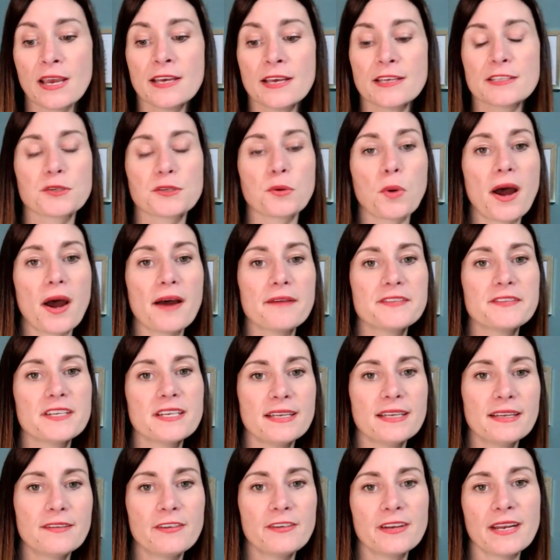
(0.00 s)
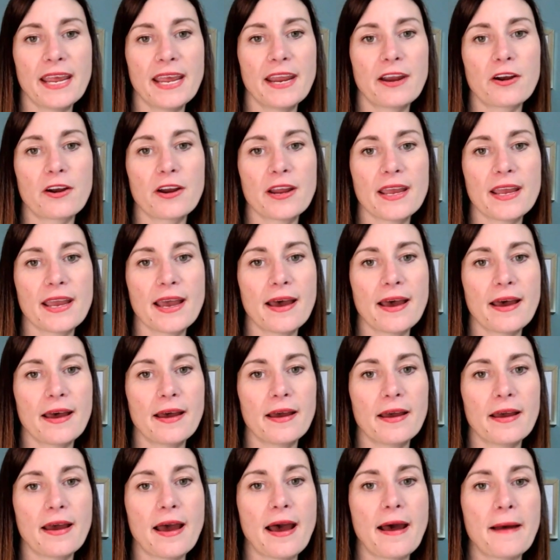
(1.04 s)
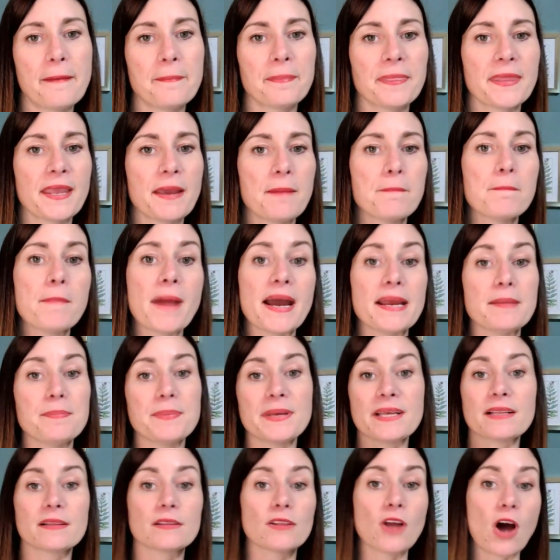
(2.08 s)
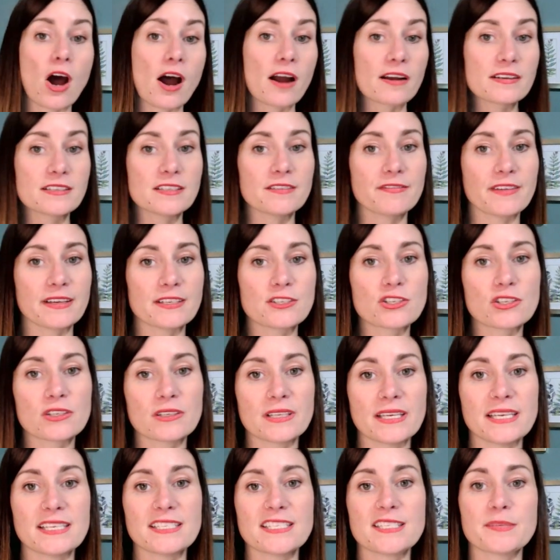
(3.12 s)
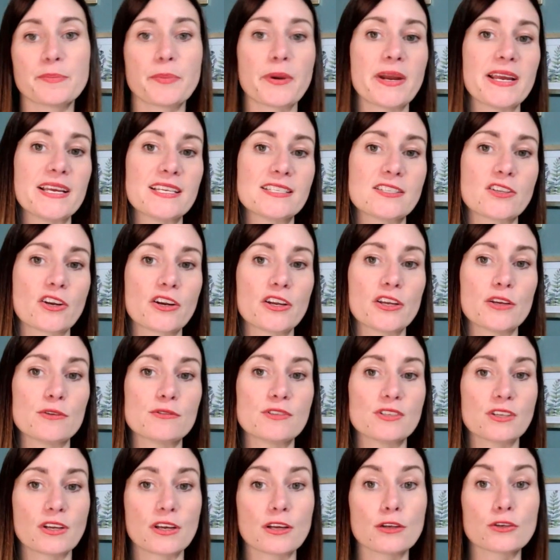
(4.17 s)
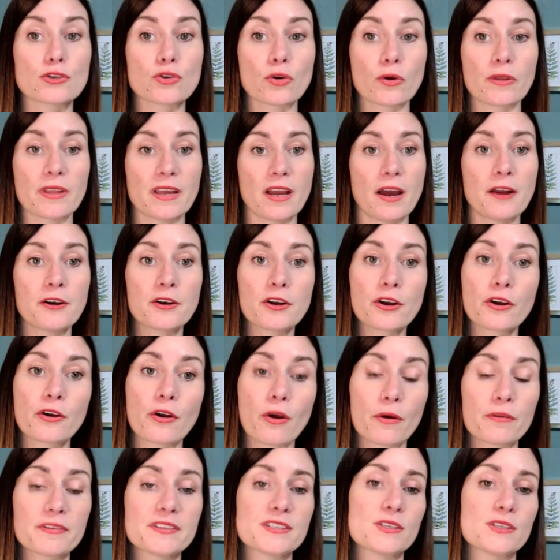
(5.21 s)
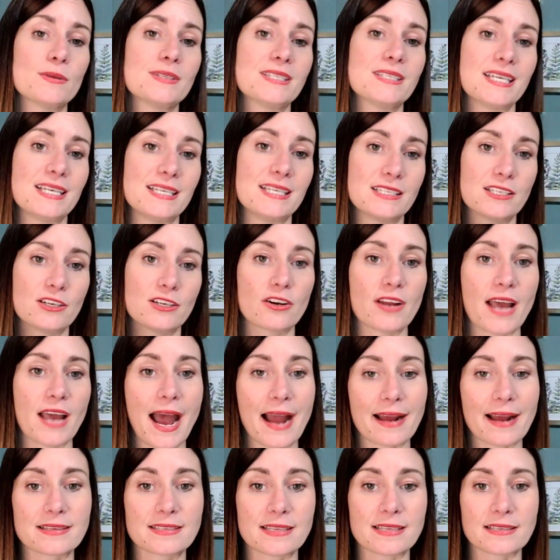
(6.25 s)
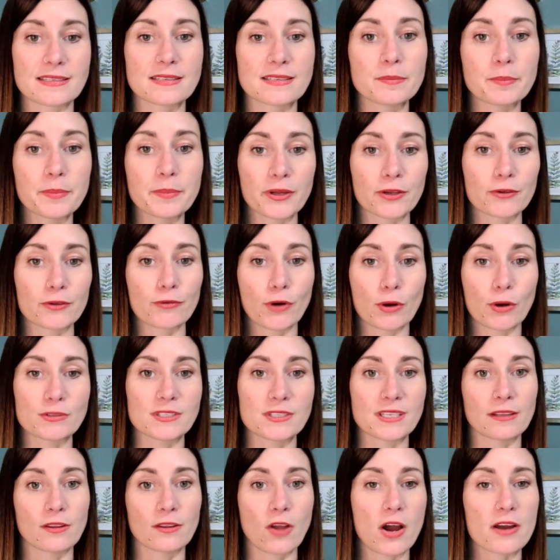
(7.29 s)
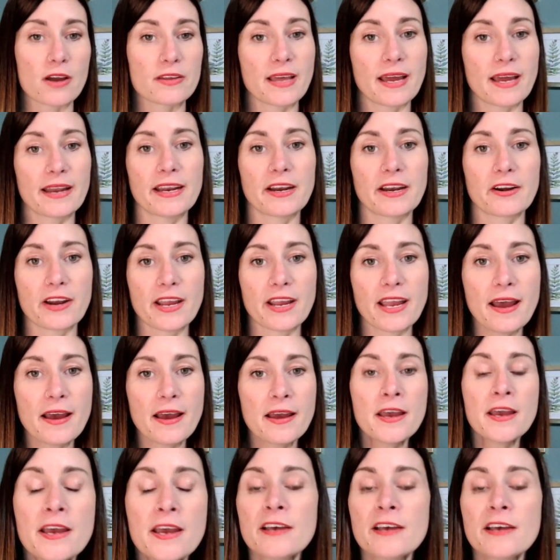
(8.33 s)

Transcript: So, often if an area um, might be logged, eventually, eventually sprays are used to control the undergrowth so it's easier to access and build roads and log that area.